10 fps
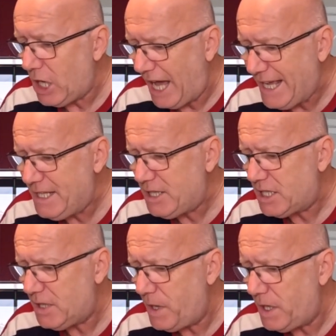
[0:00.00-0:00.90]

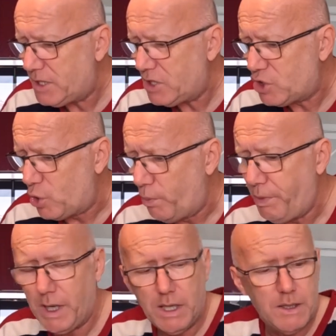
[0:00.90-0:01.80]
Heinz tomato
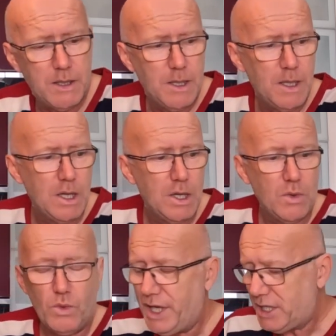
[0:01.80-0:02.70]
soup
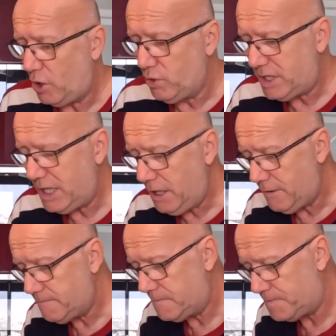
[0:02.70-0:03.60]
with a toastie.